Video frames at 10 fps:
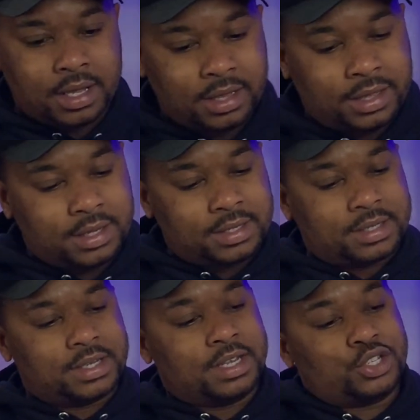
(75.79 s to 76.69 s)

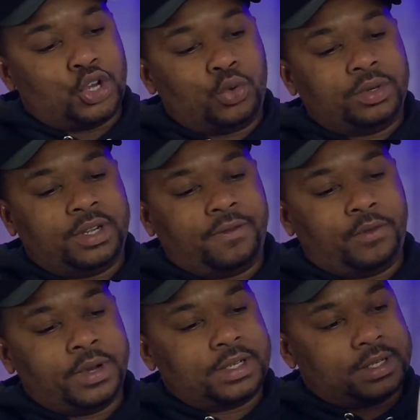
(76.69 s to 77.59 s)
This is no
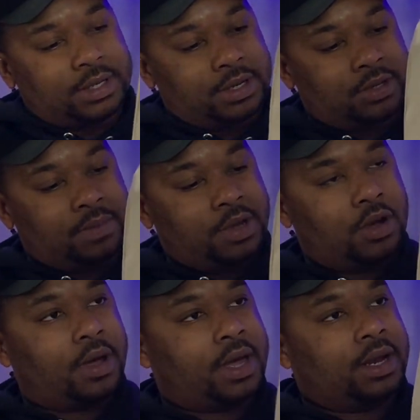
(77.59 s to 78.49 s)
different. So let me
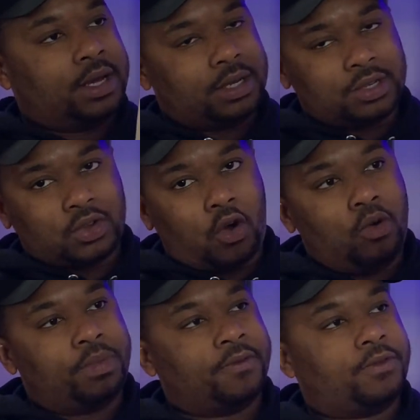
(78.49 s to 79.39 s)
go ahead and get this
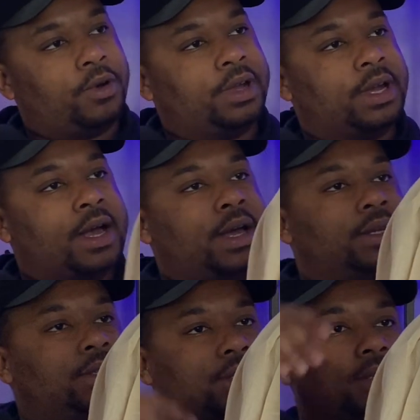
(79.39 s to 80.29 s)
open for you
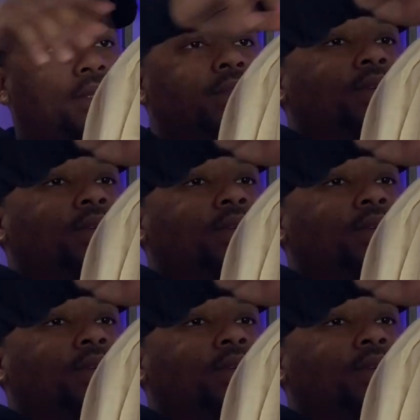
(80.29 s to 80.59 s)
guys.